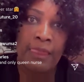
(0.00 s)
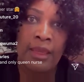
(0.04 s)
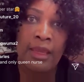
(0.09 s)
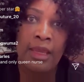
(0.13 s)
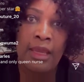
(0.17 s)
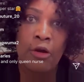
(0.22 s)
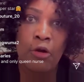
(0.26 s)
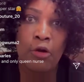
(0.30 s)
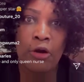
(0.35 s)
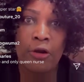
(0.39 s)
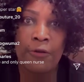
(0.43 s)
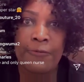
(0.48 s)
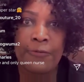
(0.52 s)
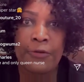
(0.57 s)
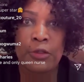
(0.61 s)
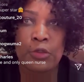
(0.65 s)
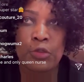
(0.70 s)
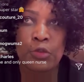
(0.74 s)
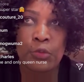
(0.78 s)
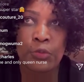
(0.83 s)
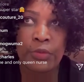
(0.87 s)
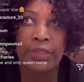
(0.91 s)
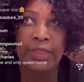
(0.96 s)
or if you're
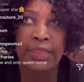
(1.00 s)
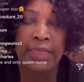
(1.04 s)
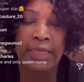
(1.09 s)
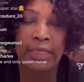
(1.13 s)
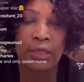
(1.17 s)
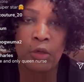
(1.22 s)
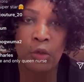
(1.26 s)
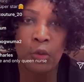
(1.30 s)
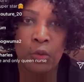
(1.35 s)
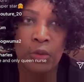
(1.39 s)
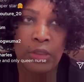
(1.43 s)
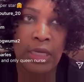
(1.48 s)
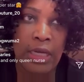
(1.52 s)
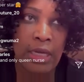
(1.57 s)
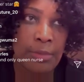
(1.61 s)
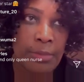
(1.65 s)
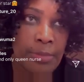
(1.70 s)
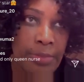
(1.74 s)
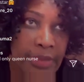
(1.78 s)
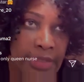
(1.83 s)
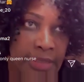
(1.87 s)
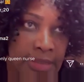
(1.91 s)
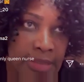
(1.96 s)
doing like cold
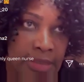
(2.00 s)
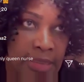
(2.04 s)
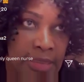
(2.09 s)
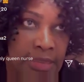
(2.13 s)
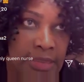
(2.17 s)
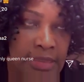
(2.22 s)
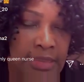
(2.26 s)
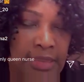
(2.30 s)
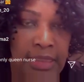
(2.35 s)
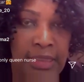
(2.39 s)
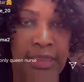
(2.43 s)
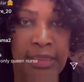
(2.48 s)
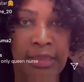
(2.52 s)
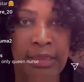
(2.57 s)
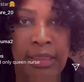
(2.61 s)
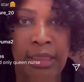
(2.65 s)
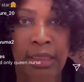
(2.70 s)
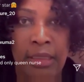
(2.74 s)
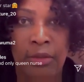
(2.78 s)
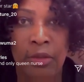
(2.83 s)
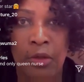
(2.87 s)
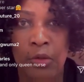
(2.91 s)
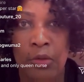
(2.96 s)
compresses, taking
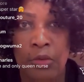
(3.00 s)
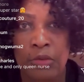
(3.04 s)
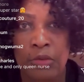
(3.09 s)
a cold